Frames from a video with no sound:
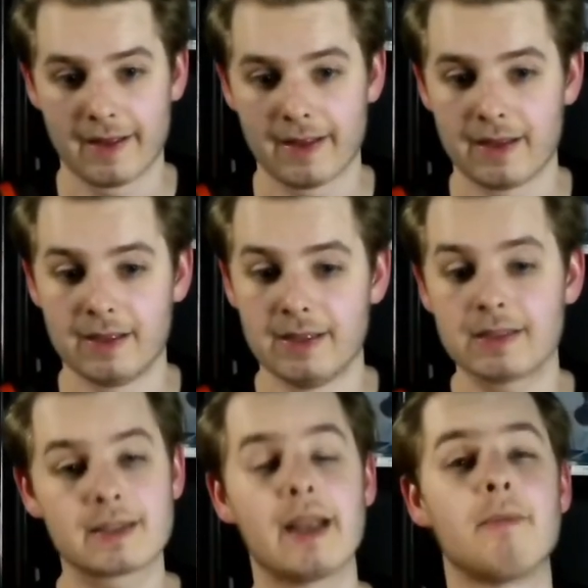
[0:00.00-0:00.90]
This
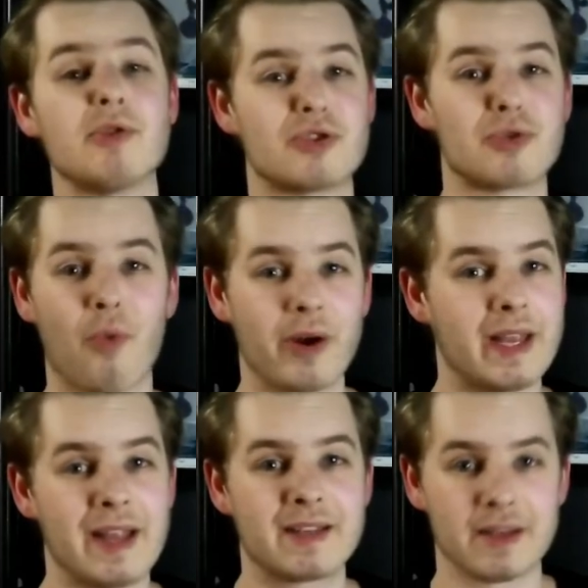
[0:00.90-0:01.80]
game was
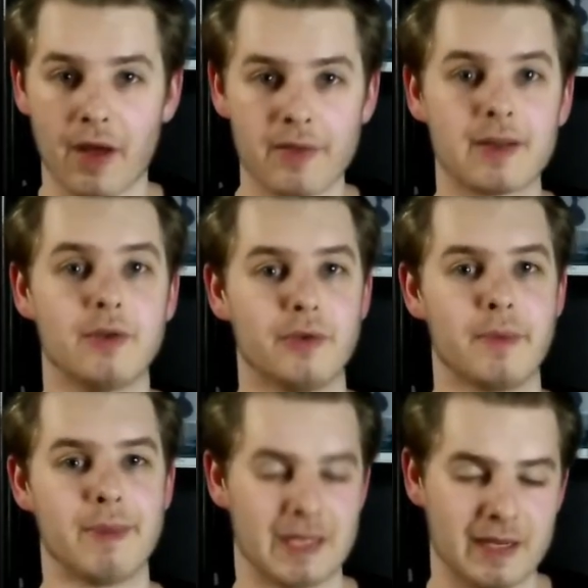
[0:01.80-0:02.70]
28-0 Old
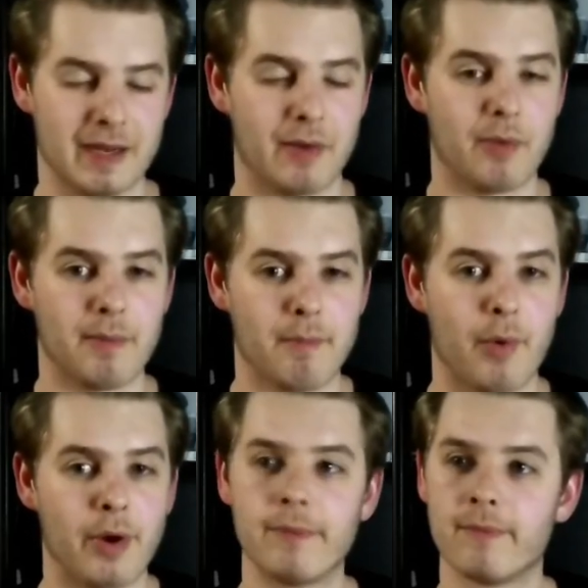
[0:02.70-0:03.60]
Dominion at one
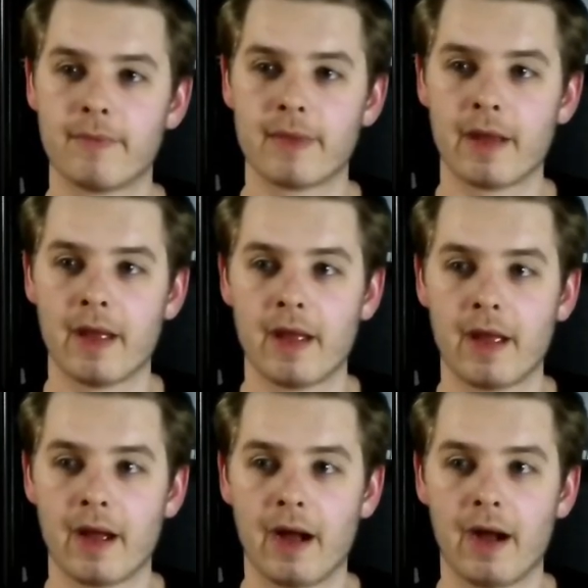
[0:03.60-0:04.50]
point.
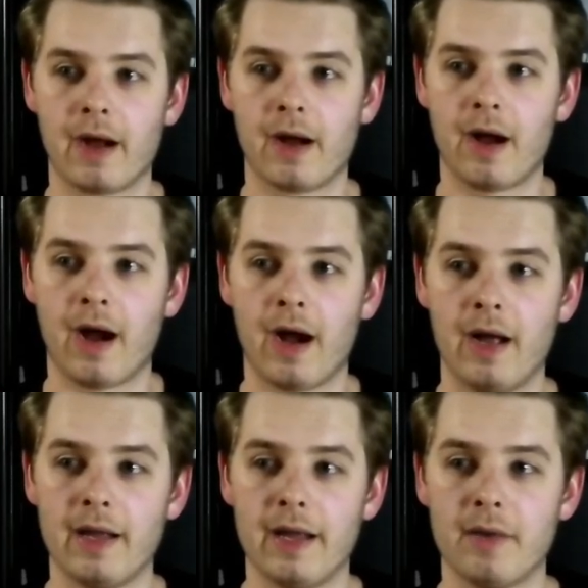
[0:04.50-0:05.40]

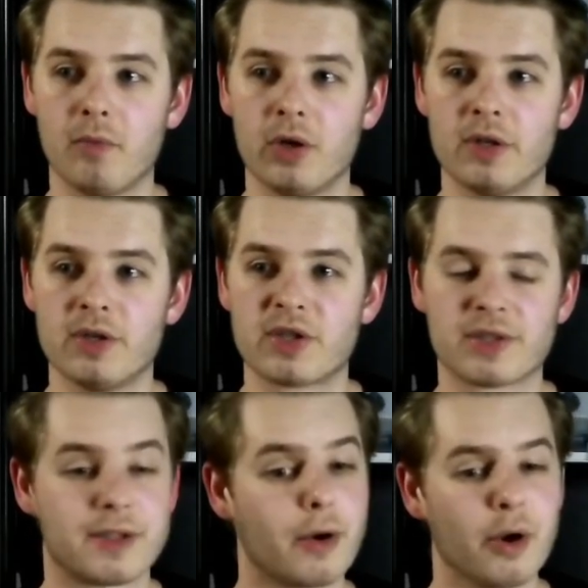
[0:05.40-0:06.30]
It was
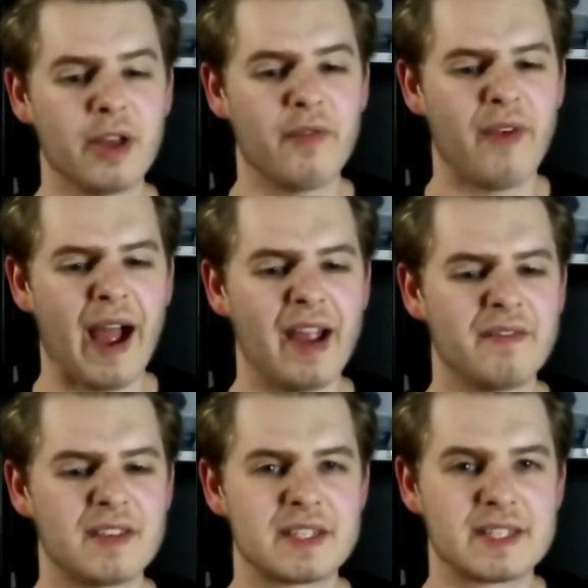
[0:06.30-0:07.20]

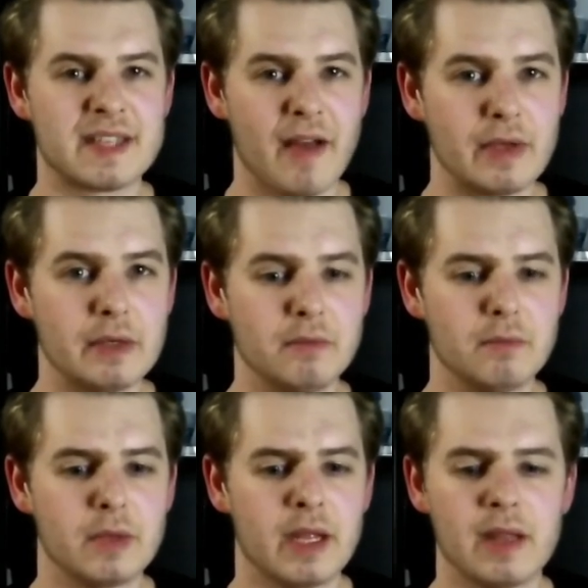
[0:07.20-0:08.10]
35-7
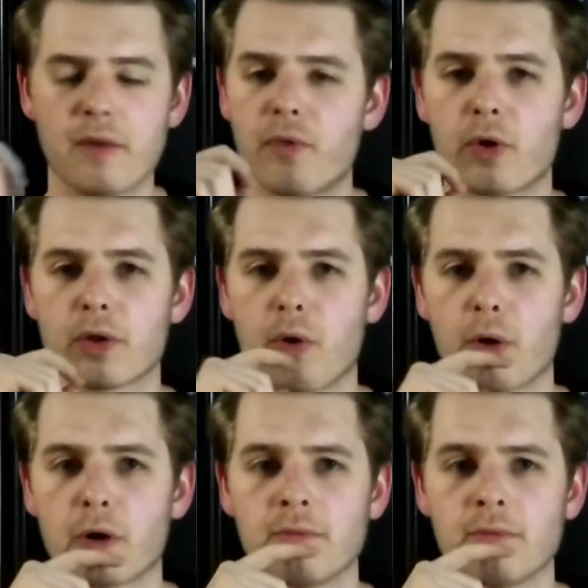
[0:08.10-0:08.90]
in the fourth quarter.